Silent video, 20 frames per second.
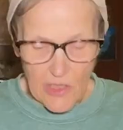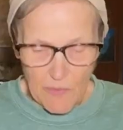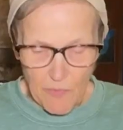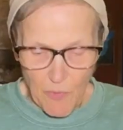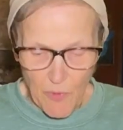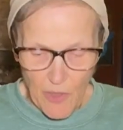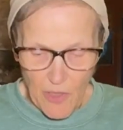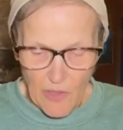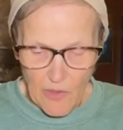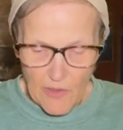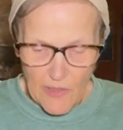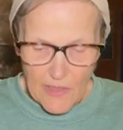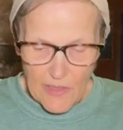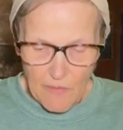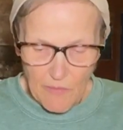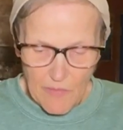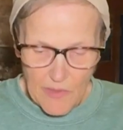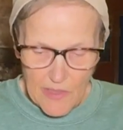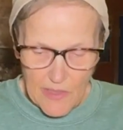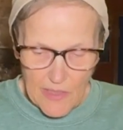sprinkle
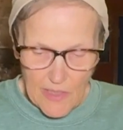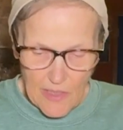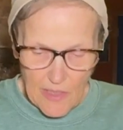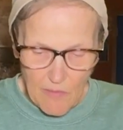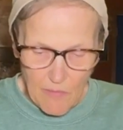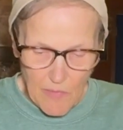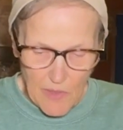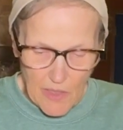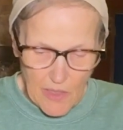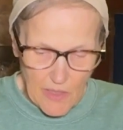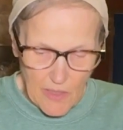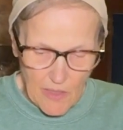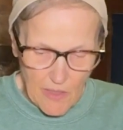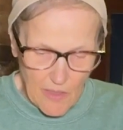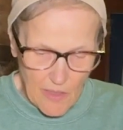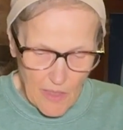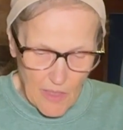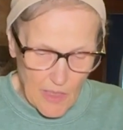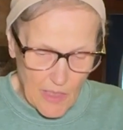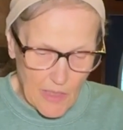some cinnamon
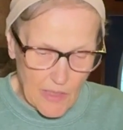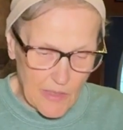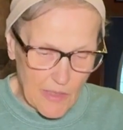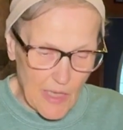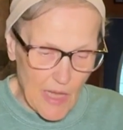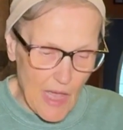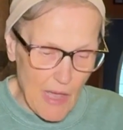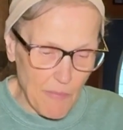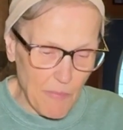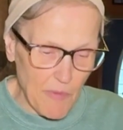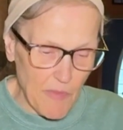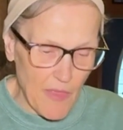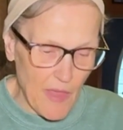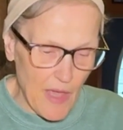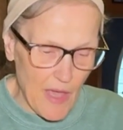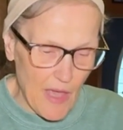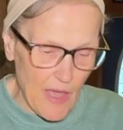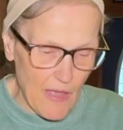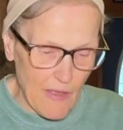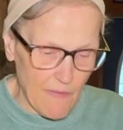on top of
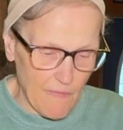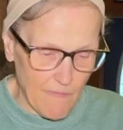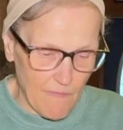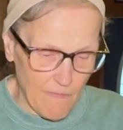that.